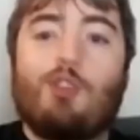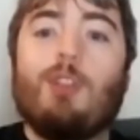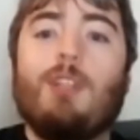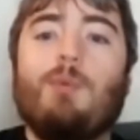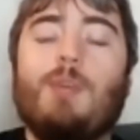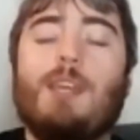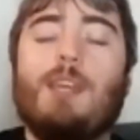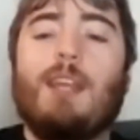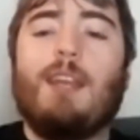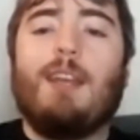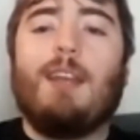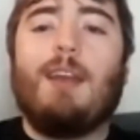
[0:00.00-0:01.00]
we
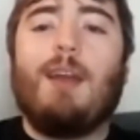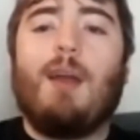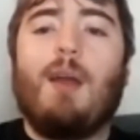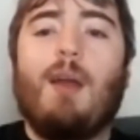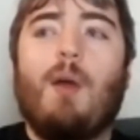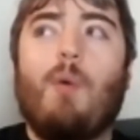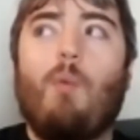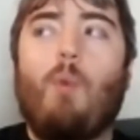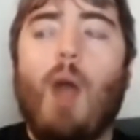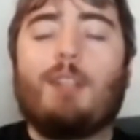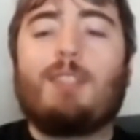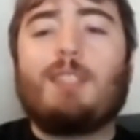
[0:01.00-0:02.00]
can,
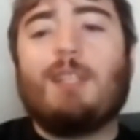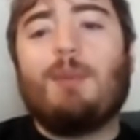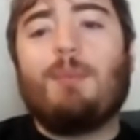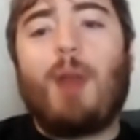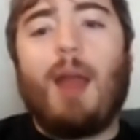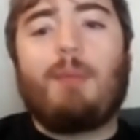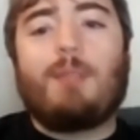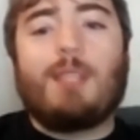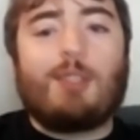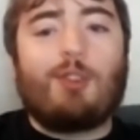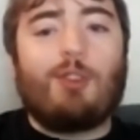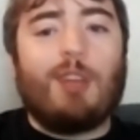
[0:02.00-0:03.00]
while still perhaps
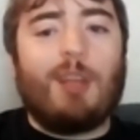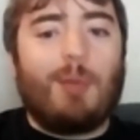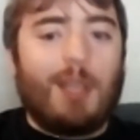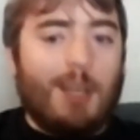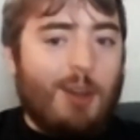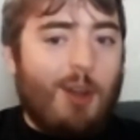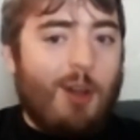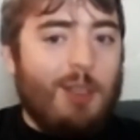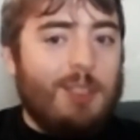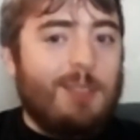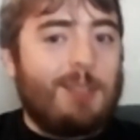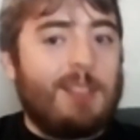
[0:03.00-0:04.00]
disagreeing, we can acknowledge
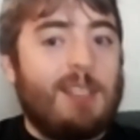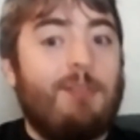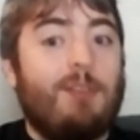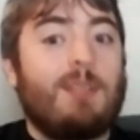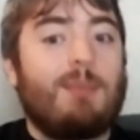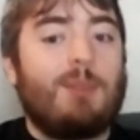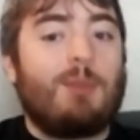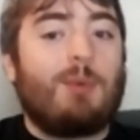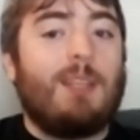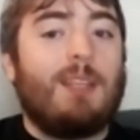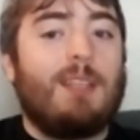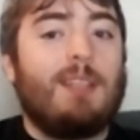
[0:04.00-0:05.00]
there's a difference
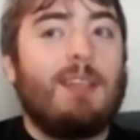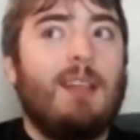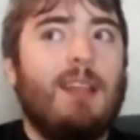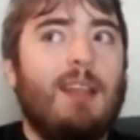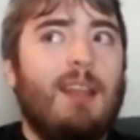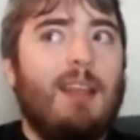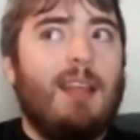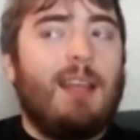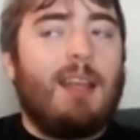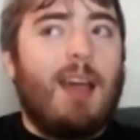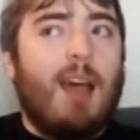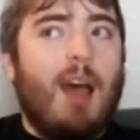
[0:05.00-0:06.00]
between
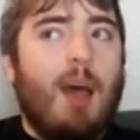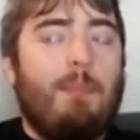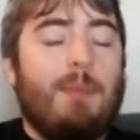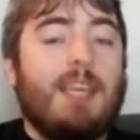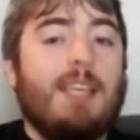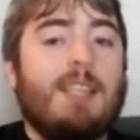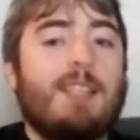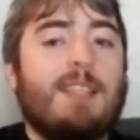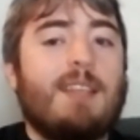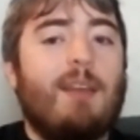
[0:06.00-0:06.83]
a piece of a